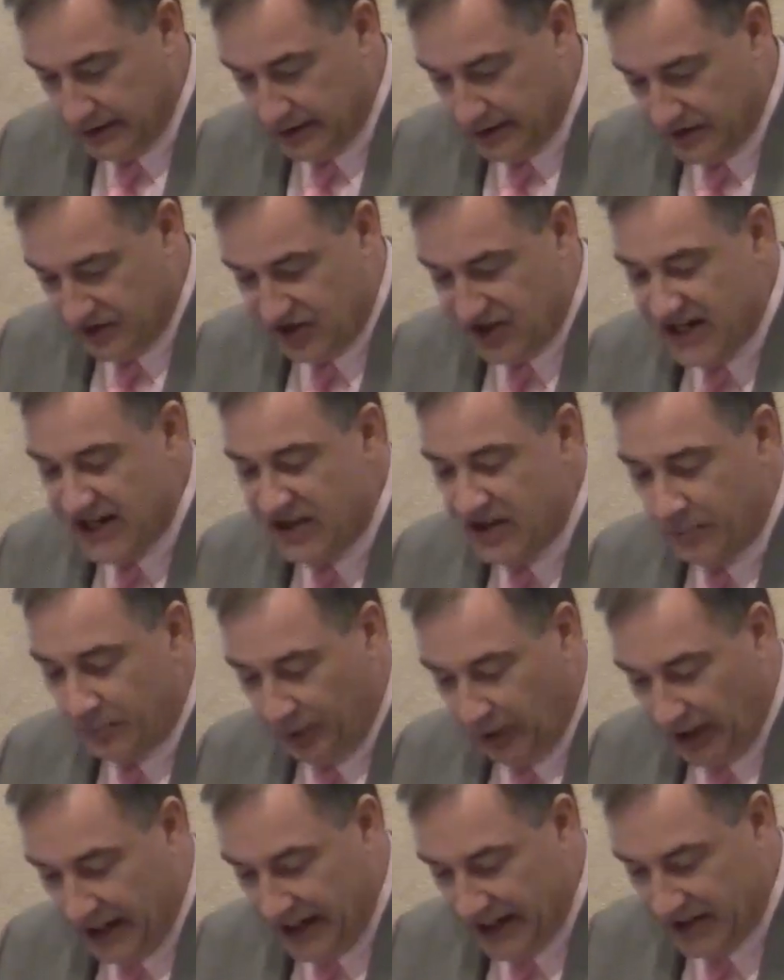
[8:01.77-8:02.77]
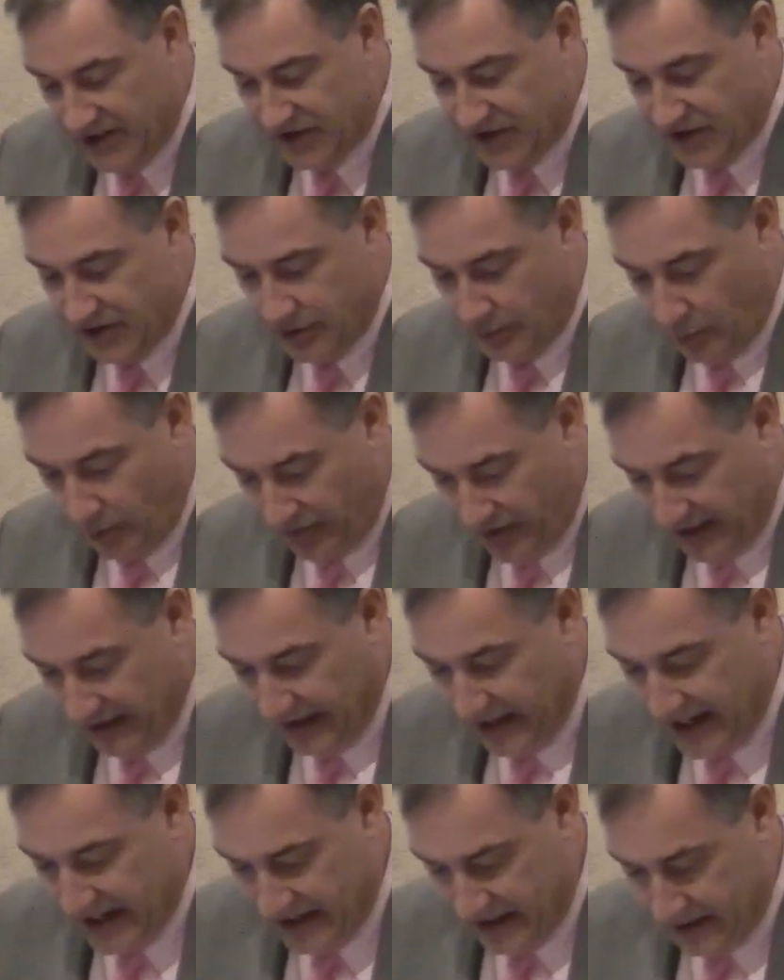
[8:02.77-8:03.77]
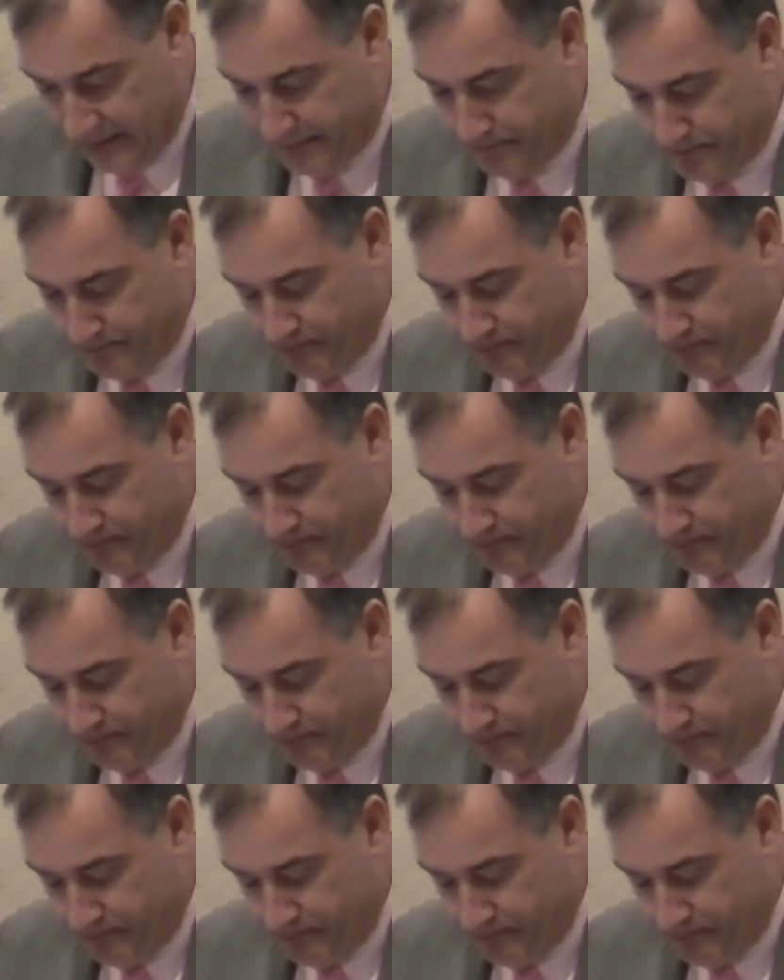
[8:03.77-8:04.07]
See the place where they laid him.